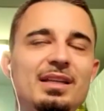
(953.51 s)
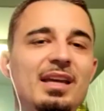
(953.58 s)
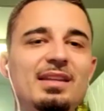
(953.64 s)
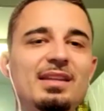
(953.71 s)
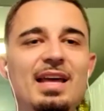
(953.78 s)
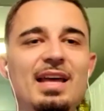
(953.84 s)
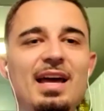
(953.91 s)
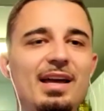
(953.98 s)
a
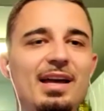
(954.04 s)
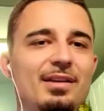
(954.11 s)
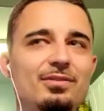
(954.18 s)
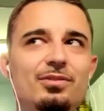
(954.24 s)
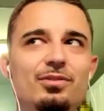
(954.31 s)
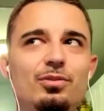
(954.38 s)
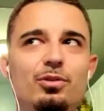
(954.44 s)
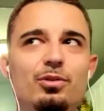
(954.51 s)
kid
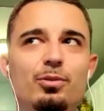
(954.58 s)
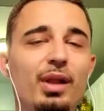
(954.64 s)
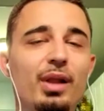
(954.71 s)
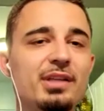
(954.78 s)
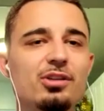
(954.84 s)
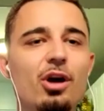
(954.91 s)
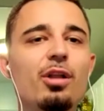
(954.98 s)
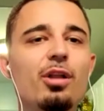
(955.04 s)
that
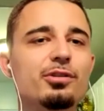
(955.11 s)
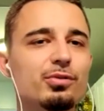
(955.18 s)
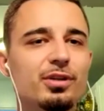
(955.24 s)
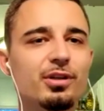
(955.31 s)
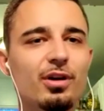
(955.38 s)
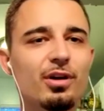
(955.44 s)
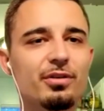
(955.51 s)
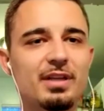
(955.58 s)
plays Call
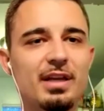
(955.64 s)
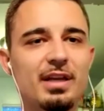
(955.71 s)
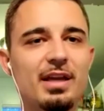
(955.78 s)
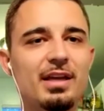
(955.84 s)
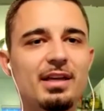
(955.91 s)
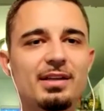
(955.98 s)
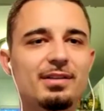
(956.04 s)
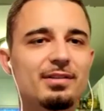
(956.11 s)
of Duty all
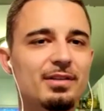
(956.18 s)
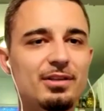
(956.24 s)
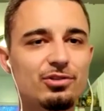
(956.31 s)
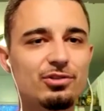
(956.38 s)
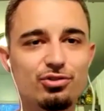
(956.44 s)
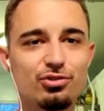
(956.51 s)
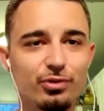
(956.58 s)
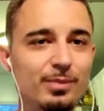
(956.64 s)
day and
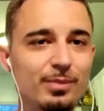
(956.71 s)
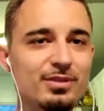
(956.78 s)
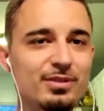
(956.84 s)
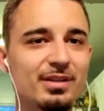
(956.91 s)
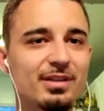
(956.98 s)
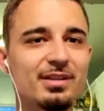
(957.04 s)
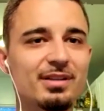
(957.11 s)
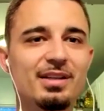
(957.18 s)

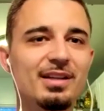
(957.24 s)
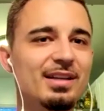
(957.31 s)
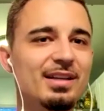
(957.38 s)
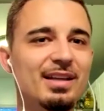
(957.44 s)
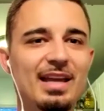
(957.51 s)
streams it